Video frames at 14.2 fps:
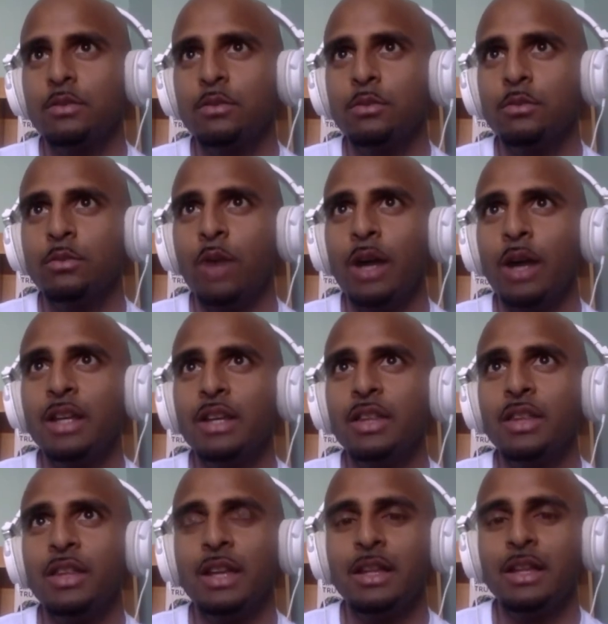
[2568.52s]
Why do you
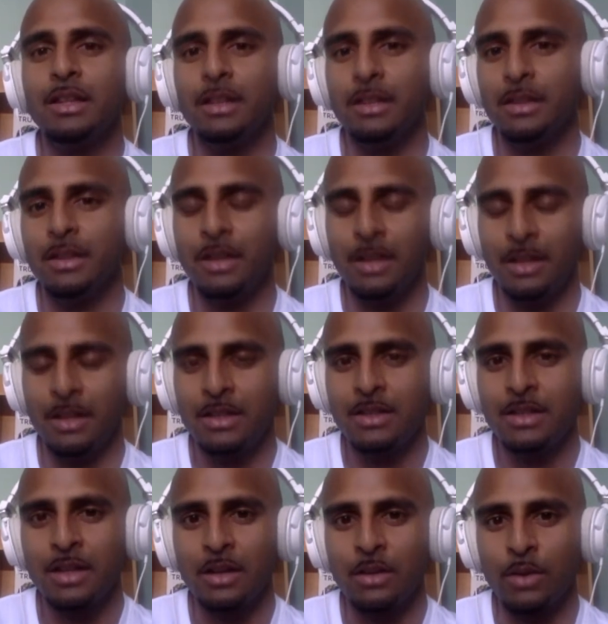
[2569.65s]
think it is
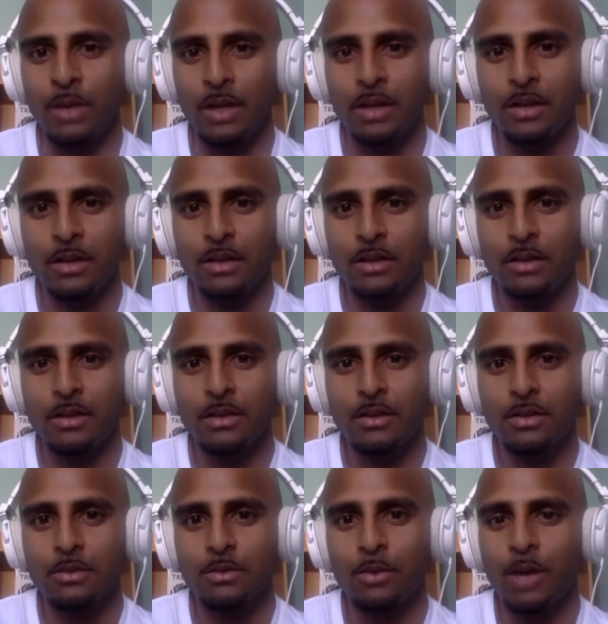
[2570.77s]
that way?
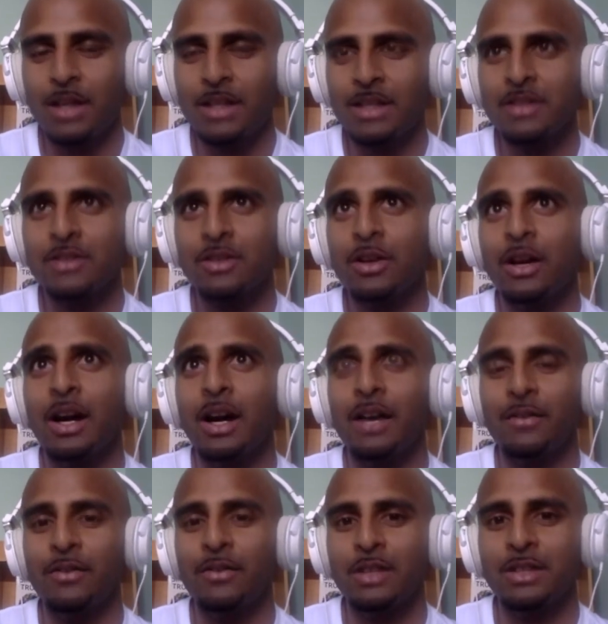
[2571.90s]
Why is it so hard
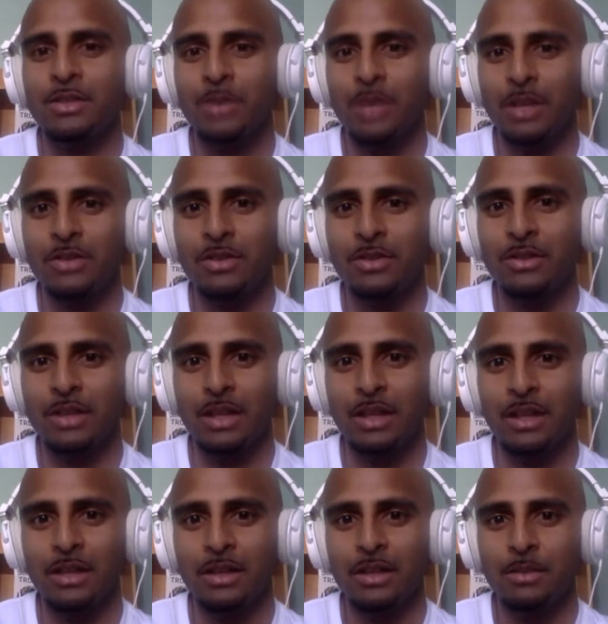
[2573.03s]
for us to
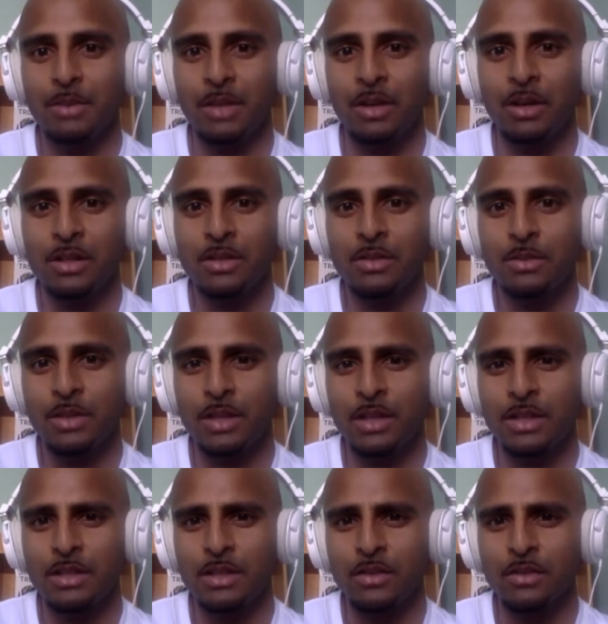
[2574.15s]
actually be honest with
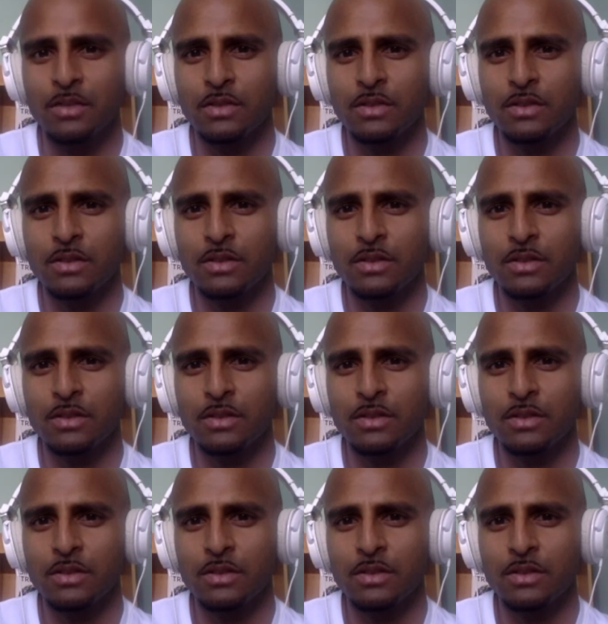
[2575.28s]
ourselves?